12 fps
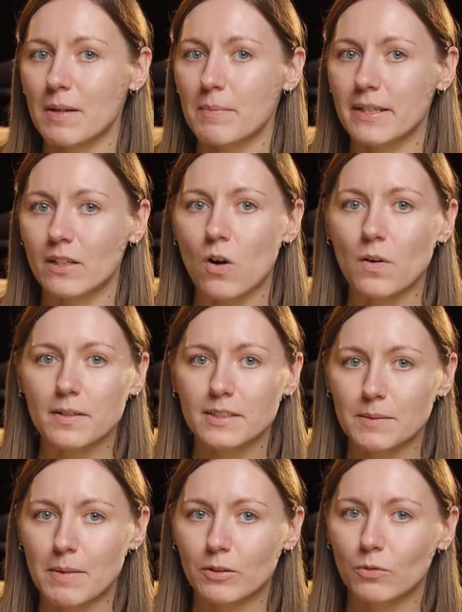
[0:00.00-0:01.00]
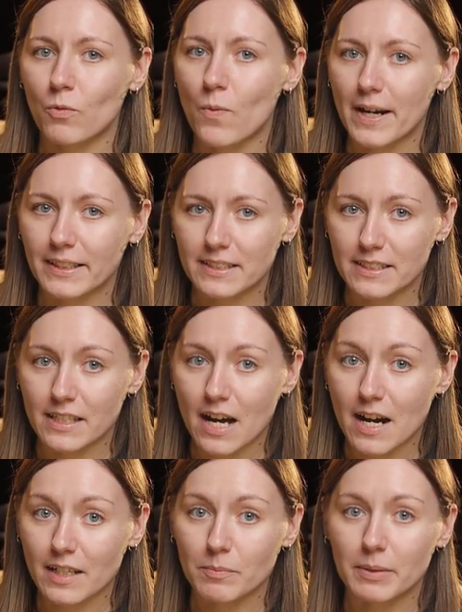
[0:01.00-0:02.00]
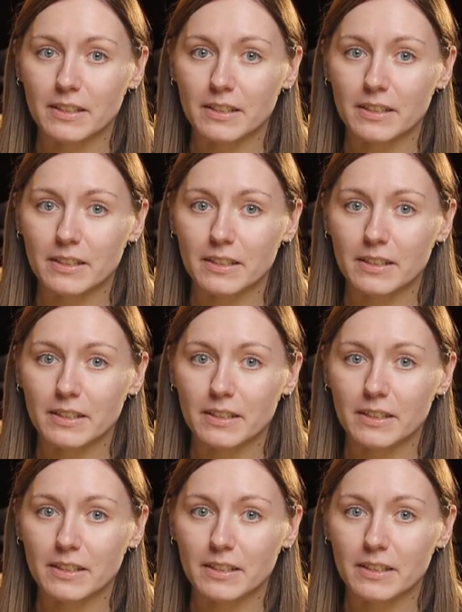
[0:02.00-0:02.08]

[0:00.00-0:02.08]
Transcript: by being honest about why this is hard,